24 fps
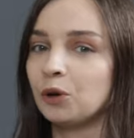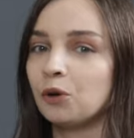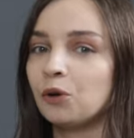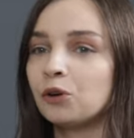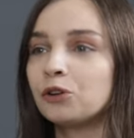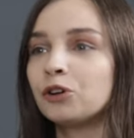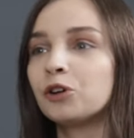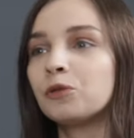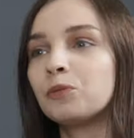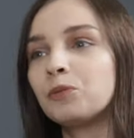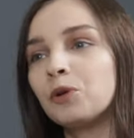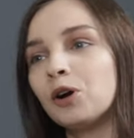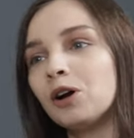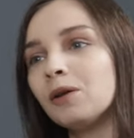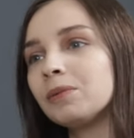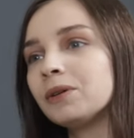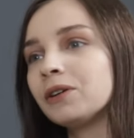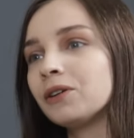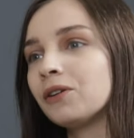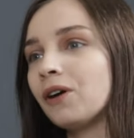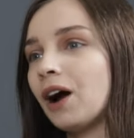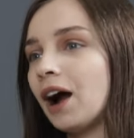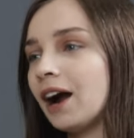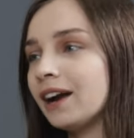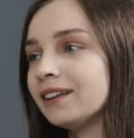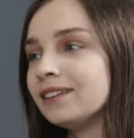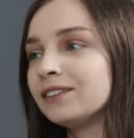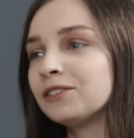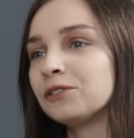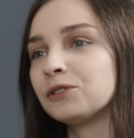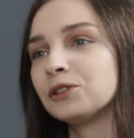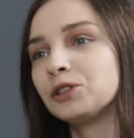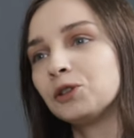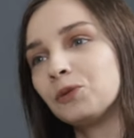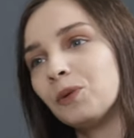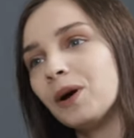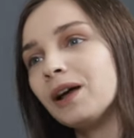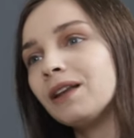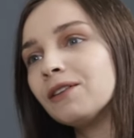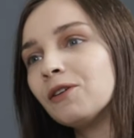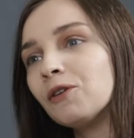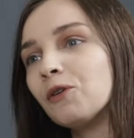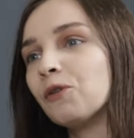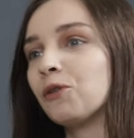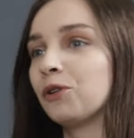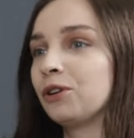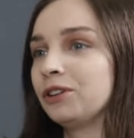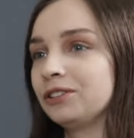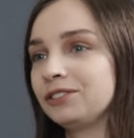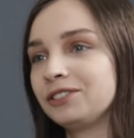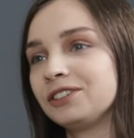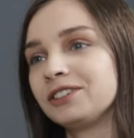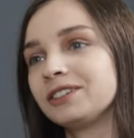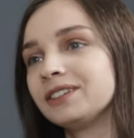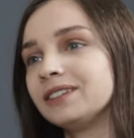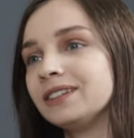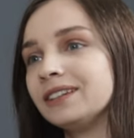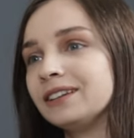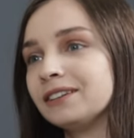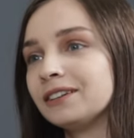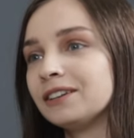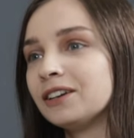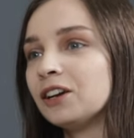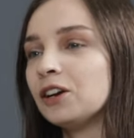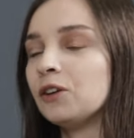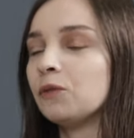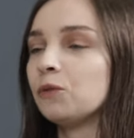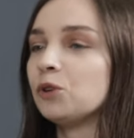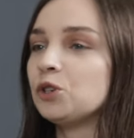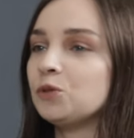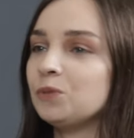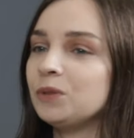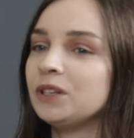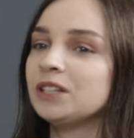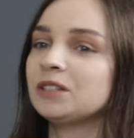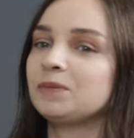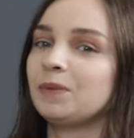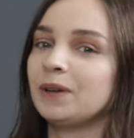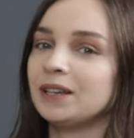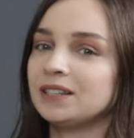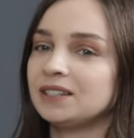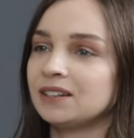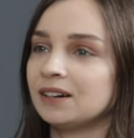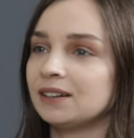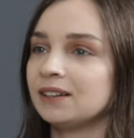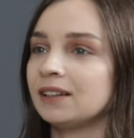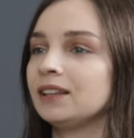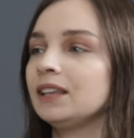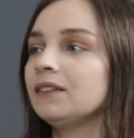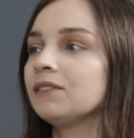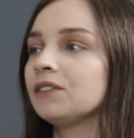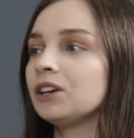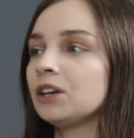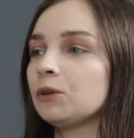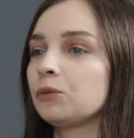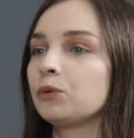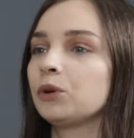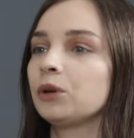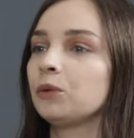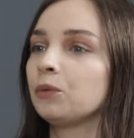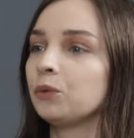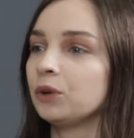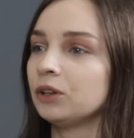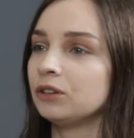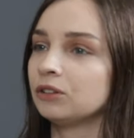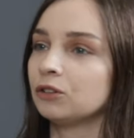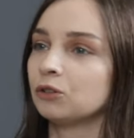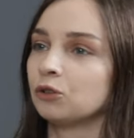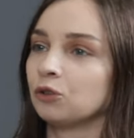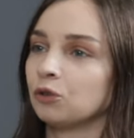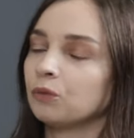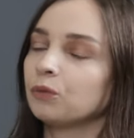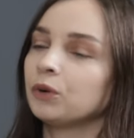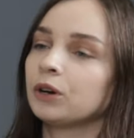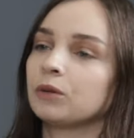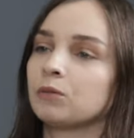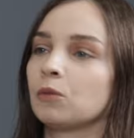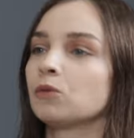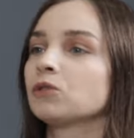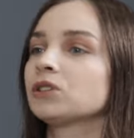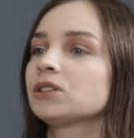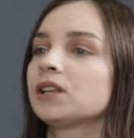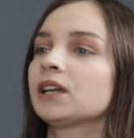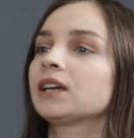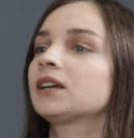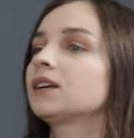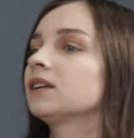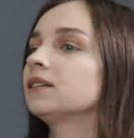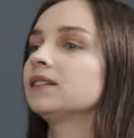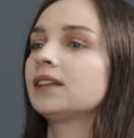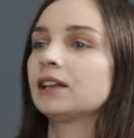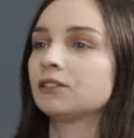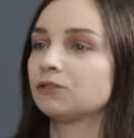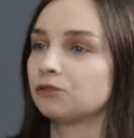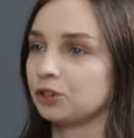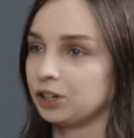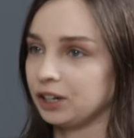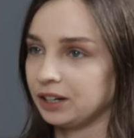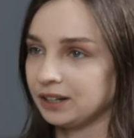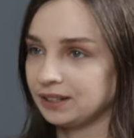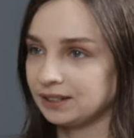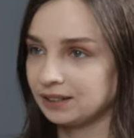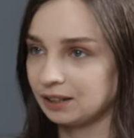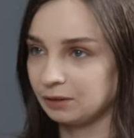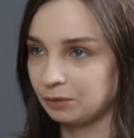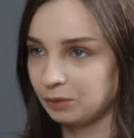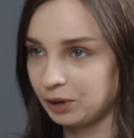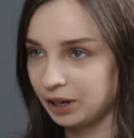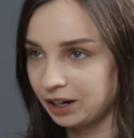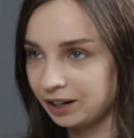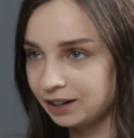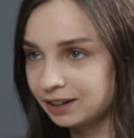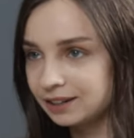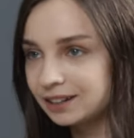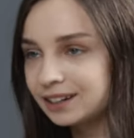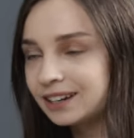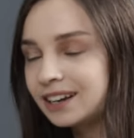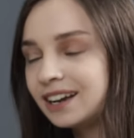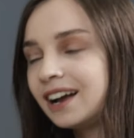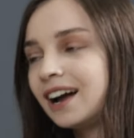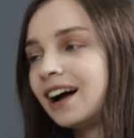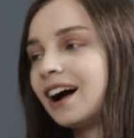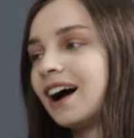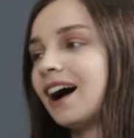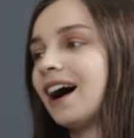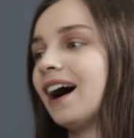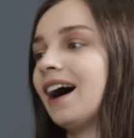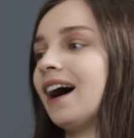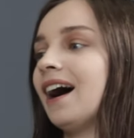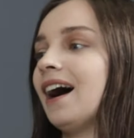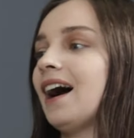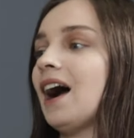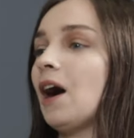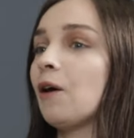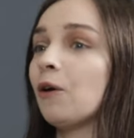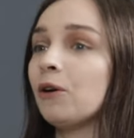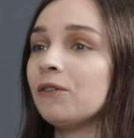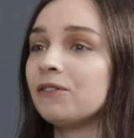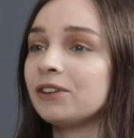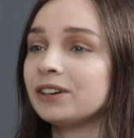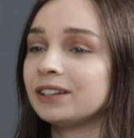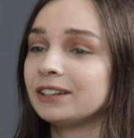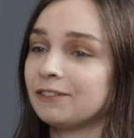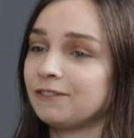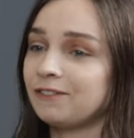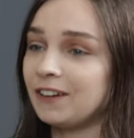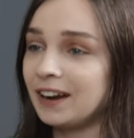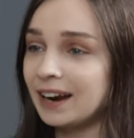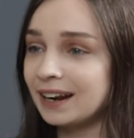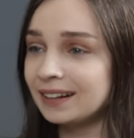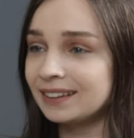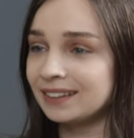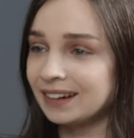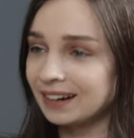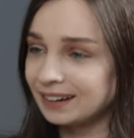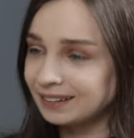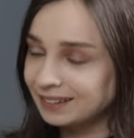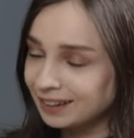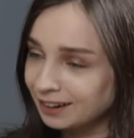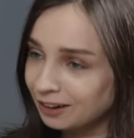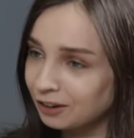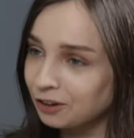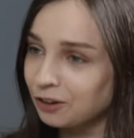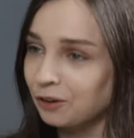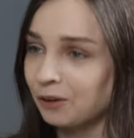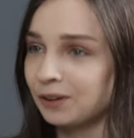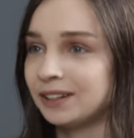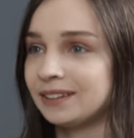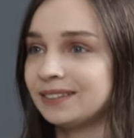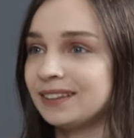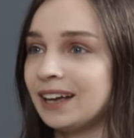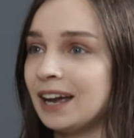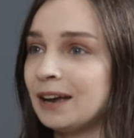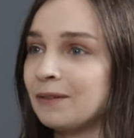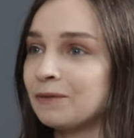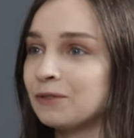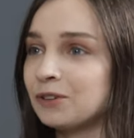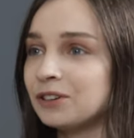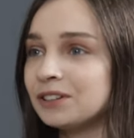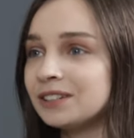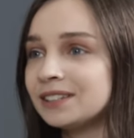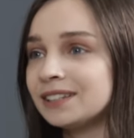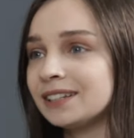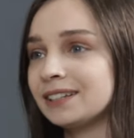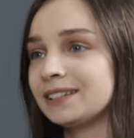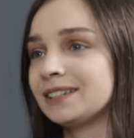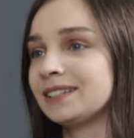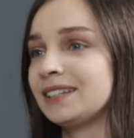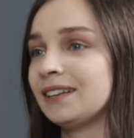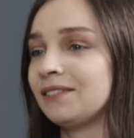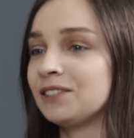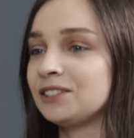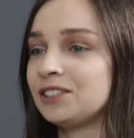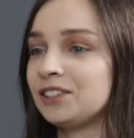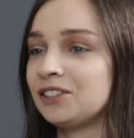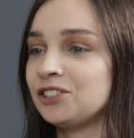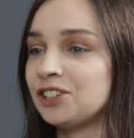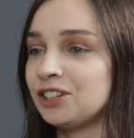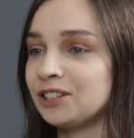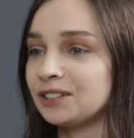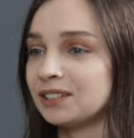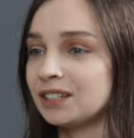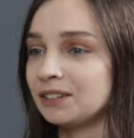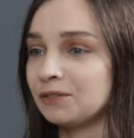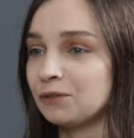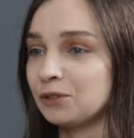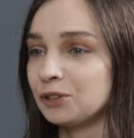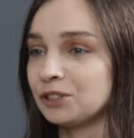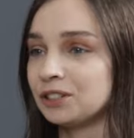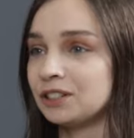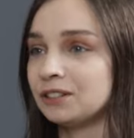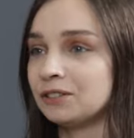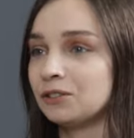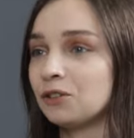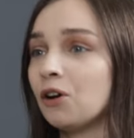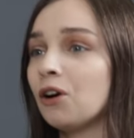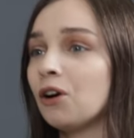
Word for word: me, oh, you're probably either on 12 or on 13, which means basically that even if we win the room, we are most likely dead for ESL break. Uh, however, the fact that I didn't know at the time was that Stefan Sirjansky was in